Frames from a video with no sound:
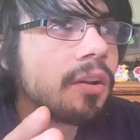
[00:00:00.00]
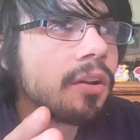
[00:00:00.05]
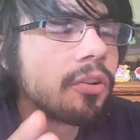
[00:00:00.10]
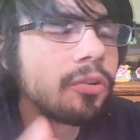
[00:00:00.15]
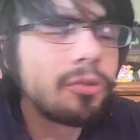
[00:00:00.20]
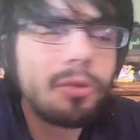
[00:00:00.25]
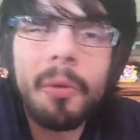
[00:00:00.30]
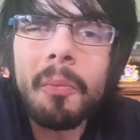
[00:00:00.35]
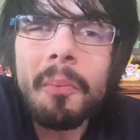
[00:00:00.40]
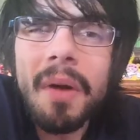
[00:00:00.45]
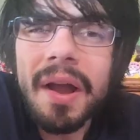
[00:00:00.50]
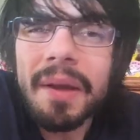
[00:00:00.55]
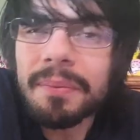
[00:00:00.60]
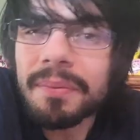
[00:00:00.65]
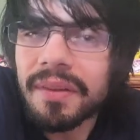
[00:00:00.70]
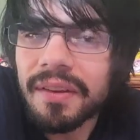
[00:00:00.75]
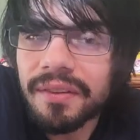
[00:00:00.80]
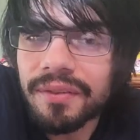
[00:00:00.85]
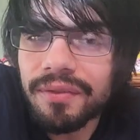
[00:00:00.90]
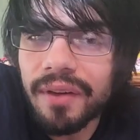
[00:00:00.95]
don't buy
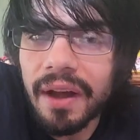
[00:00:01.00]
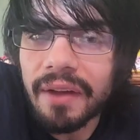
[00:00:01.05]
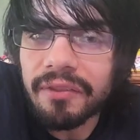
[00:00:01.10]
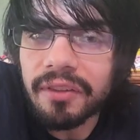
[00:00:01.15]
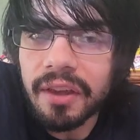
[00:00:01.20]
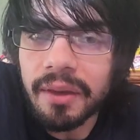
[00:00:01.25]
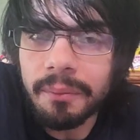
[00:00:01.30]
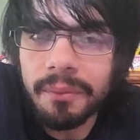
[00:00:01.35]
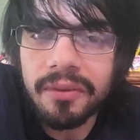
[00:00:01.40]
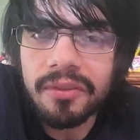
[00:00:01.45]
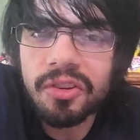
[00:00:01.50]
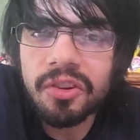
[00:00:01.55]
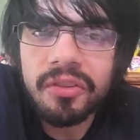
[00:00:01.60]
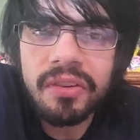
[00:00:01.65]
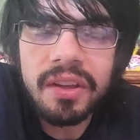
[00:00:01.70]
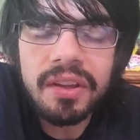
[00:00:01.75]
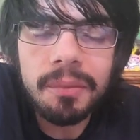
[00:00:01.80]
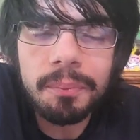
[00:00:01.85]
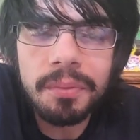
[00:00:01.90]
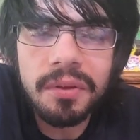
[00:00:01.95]
PS5 games. Just
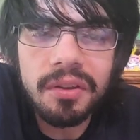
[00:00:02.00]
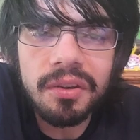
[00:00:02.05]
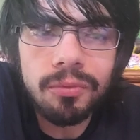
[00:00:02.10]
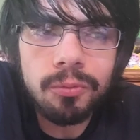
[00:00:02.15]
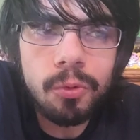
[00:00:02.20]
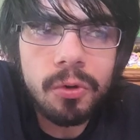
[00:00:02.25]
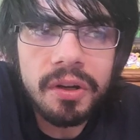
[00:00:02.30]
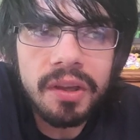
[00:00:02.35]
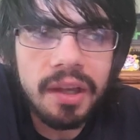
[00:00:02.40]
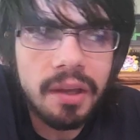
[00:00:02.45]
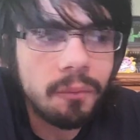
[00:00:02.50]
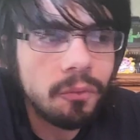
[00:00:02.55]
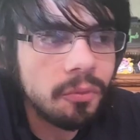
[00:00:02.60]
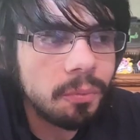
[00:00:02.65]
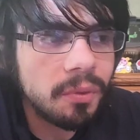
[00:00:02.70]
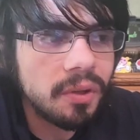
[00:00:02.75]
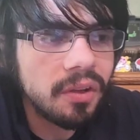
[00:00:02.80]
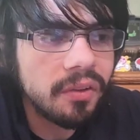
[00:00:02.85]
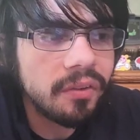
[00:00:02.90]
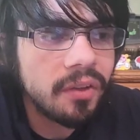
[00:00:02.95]
get the PS4 games,
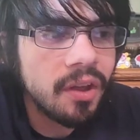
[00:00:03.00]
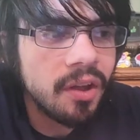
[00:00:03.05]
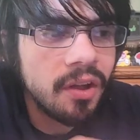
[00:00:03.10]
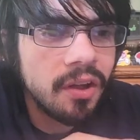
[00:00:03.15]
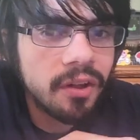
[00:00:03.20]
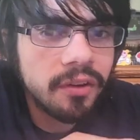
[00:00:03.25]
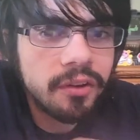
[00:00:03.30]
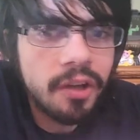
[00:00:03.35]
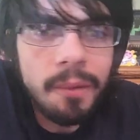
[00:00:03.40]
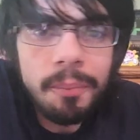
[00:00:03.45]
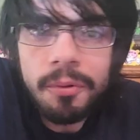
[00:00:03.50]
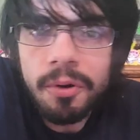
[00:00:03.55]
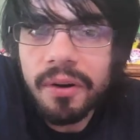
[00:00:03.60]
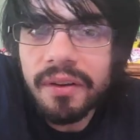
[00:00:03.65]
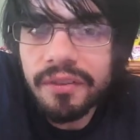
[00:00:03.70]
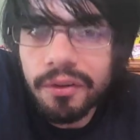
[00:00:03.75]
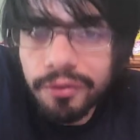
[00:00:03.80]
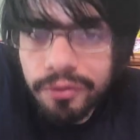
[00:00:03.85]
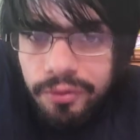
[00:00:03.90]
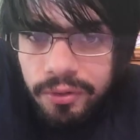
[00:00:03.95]
because the
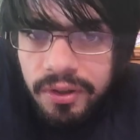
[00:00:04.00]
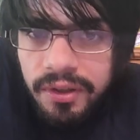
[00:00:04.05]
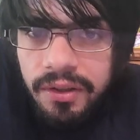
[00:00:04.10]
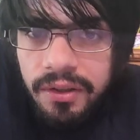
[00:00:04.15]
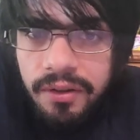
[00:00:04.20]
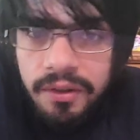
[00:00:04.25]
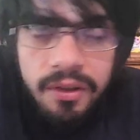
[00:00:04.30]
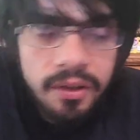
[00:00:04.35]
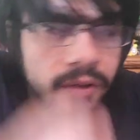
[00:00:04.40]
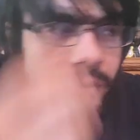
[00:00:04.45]
upgrades are free.